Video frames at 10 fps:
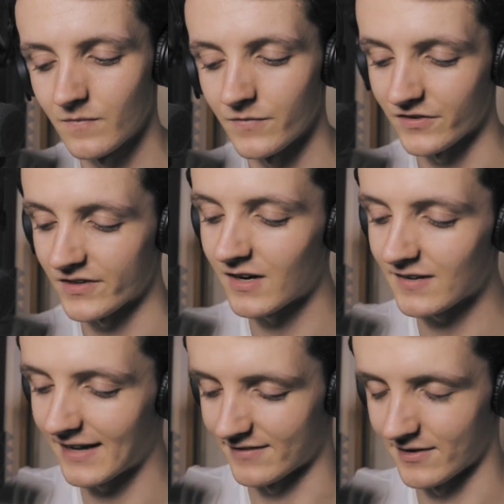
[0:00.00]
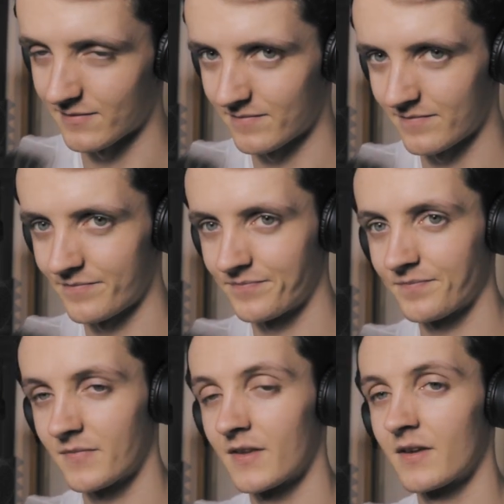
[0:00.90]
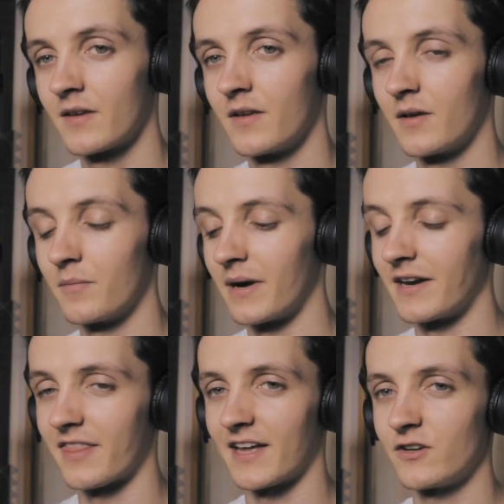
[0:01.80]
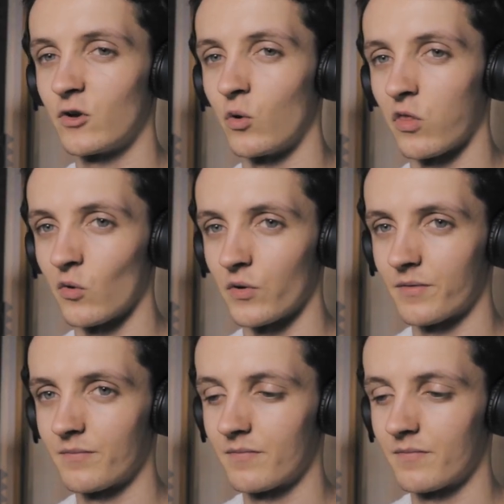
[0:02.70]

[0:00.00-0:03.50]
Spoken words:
The Scarlet Letter by Nathaniel Hawthorne.